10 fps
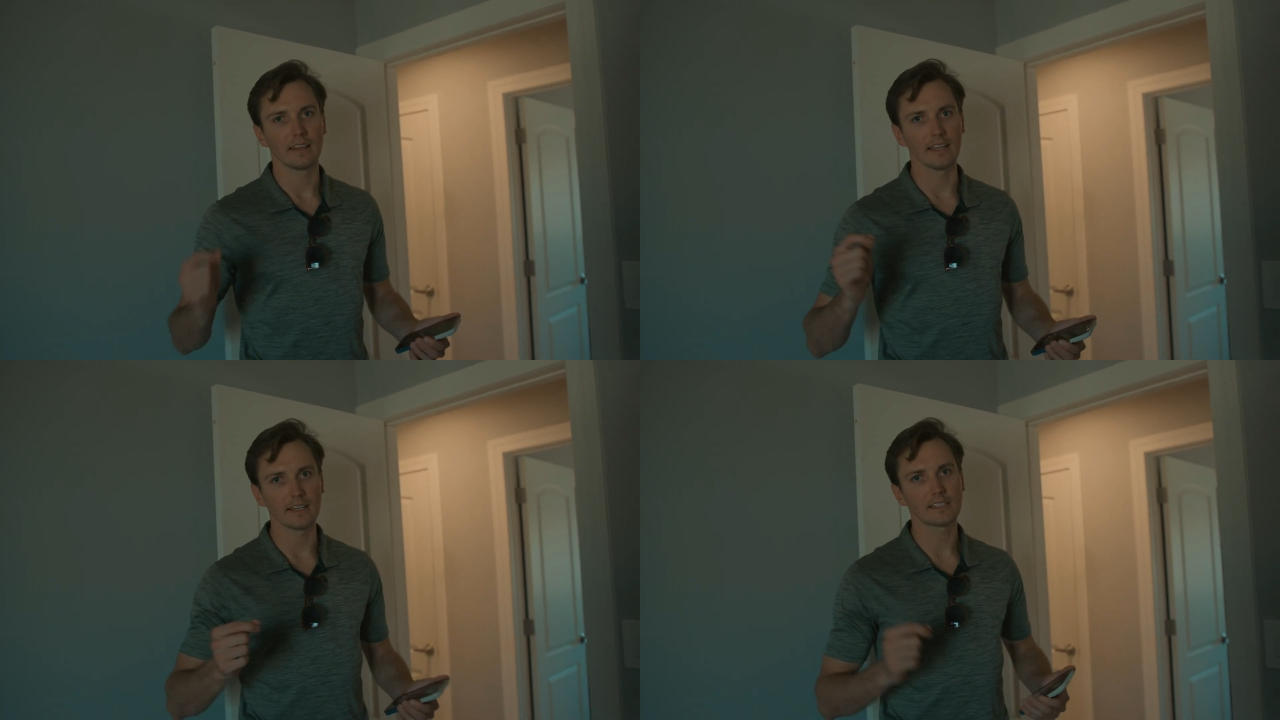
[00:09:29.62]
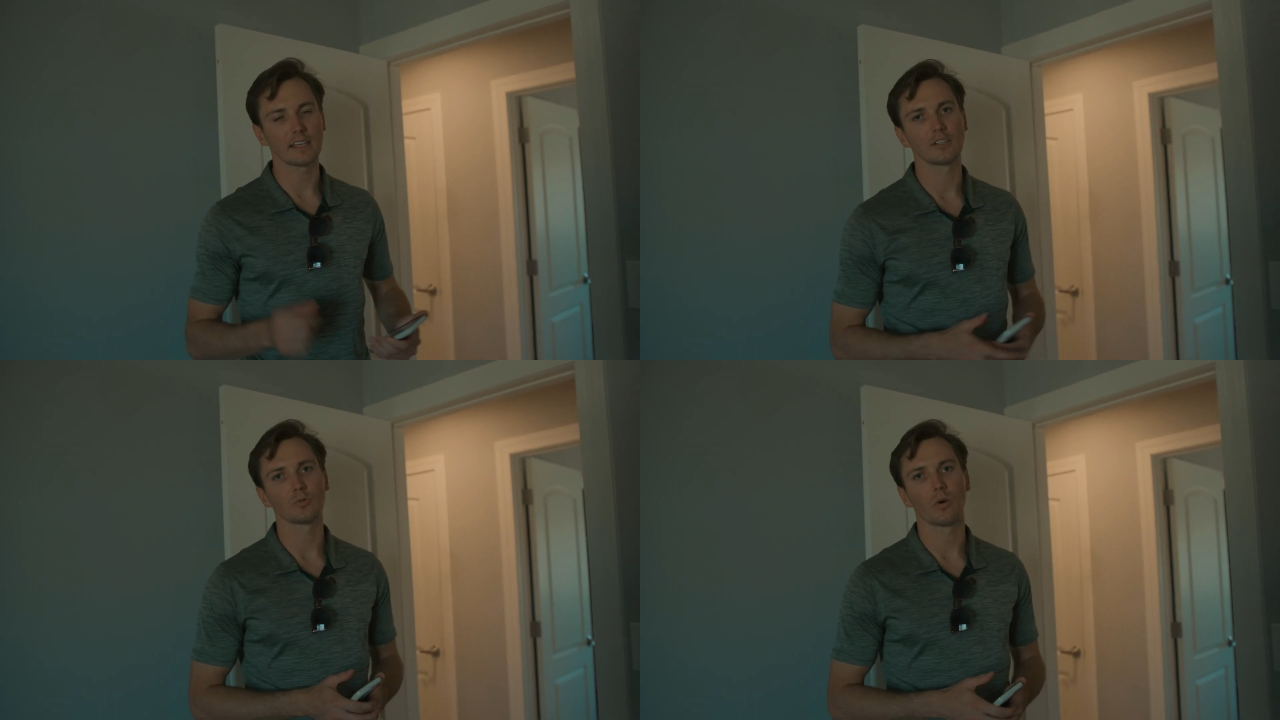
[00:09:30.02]
these
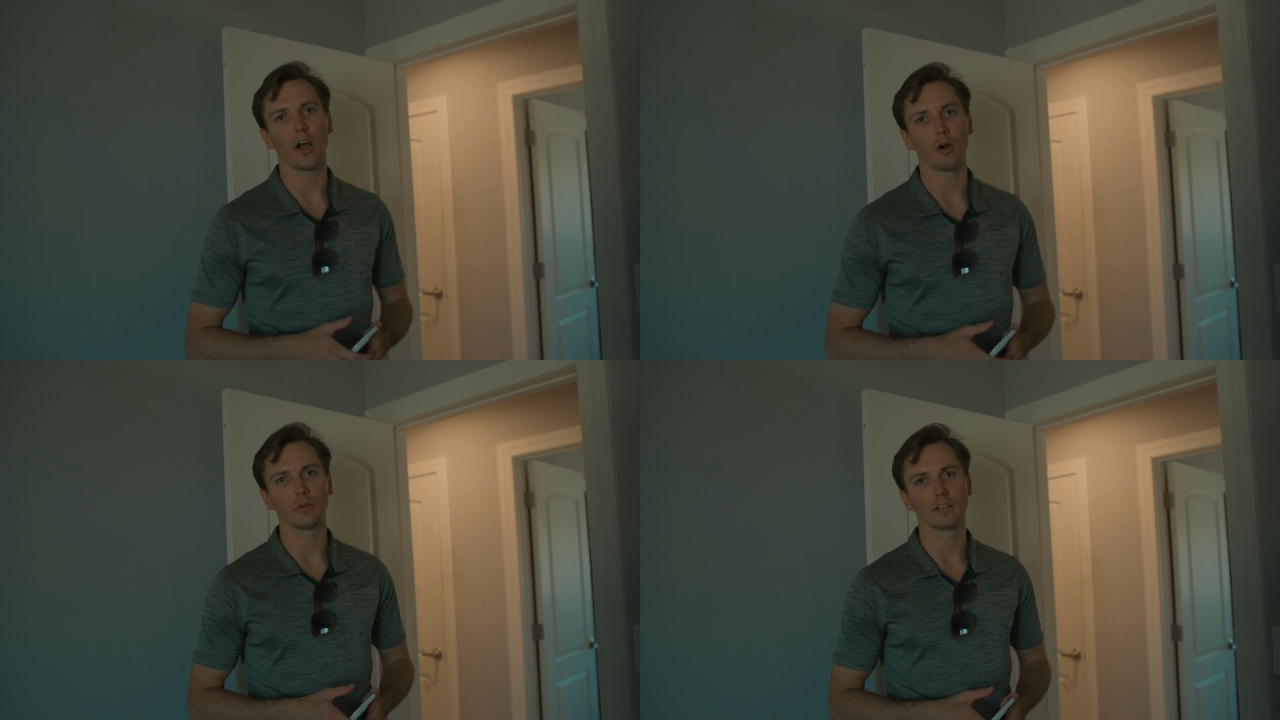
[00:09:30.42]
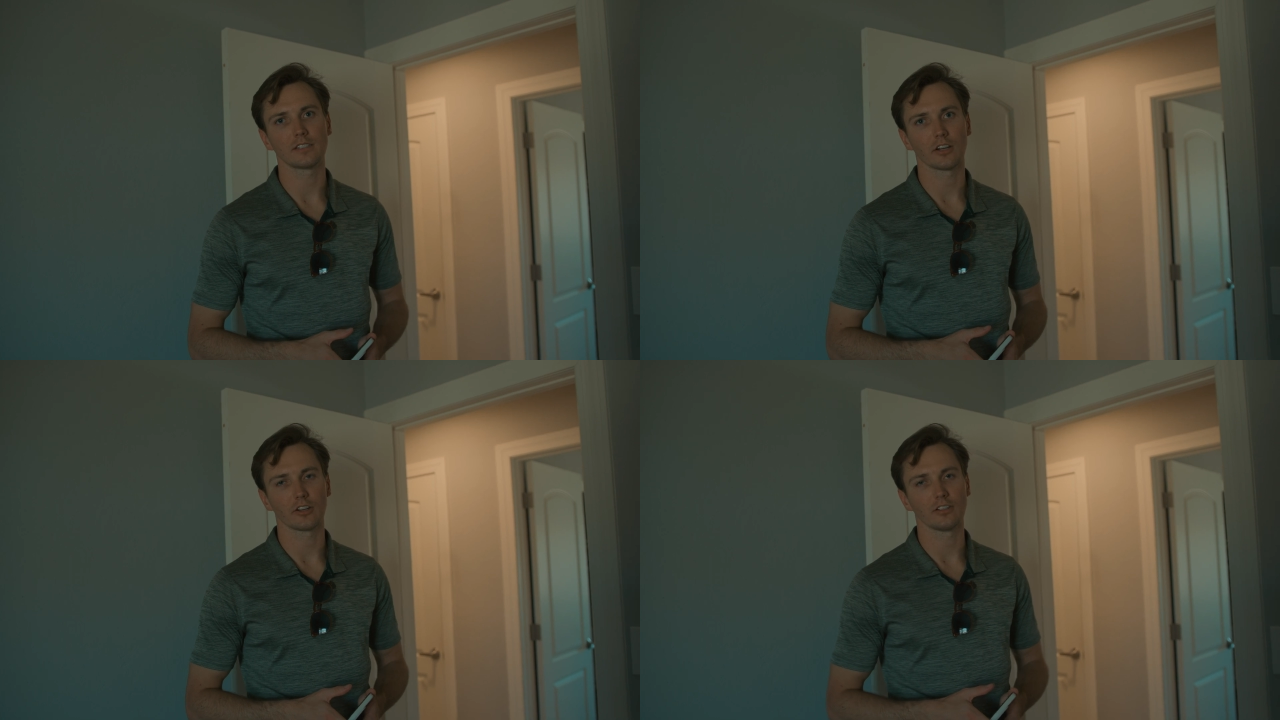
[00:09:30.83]
things will help you to
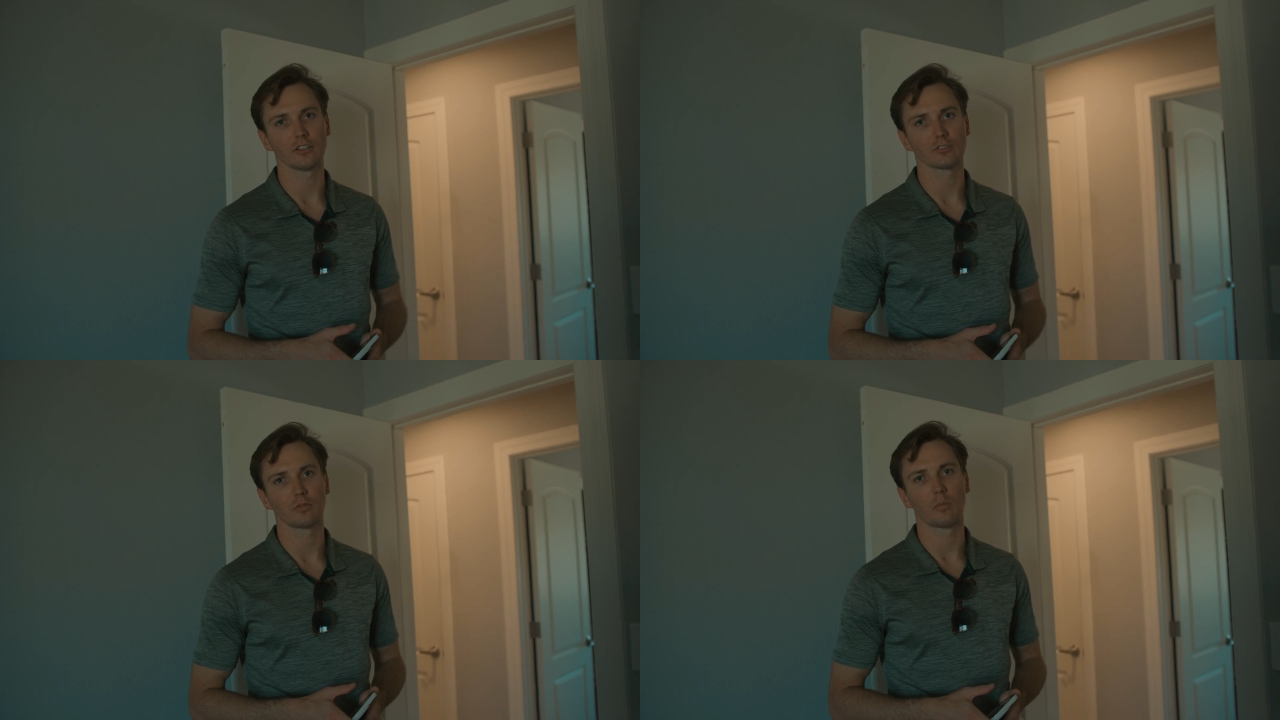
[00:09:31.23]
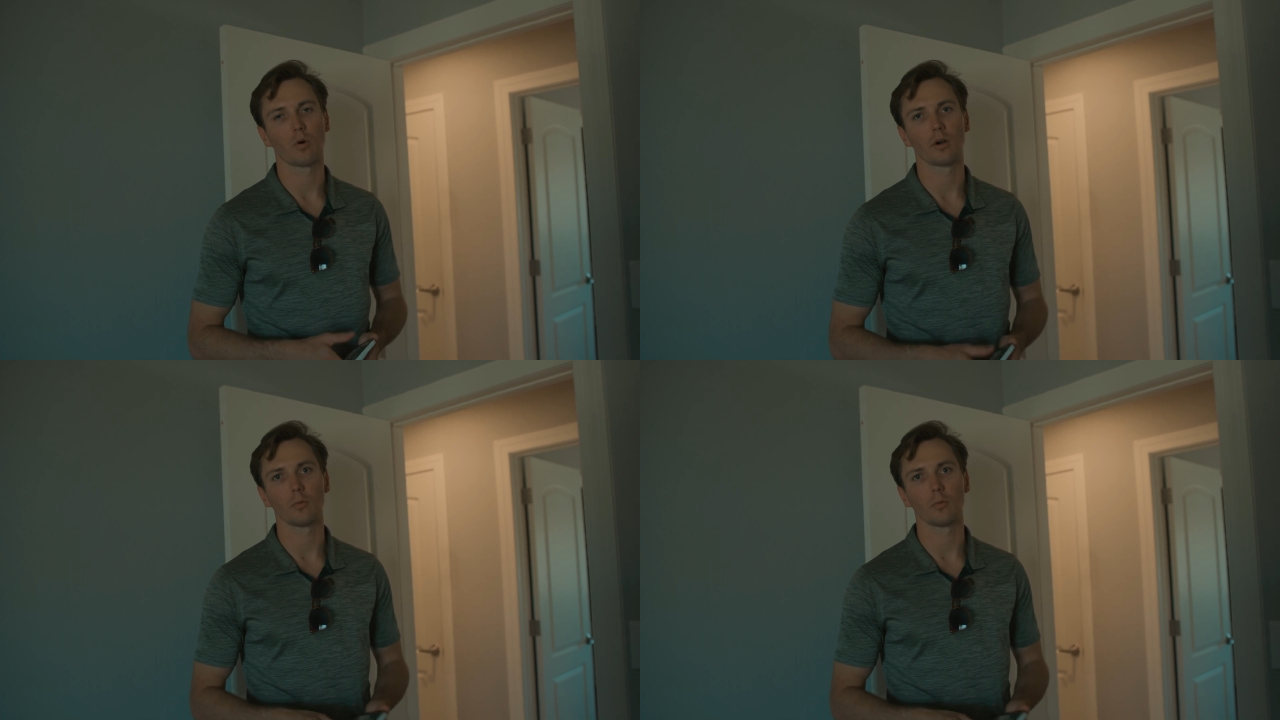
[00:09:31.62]
sell your deals for more,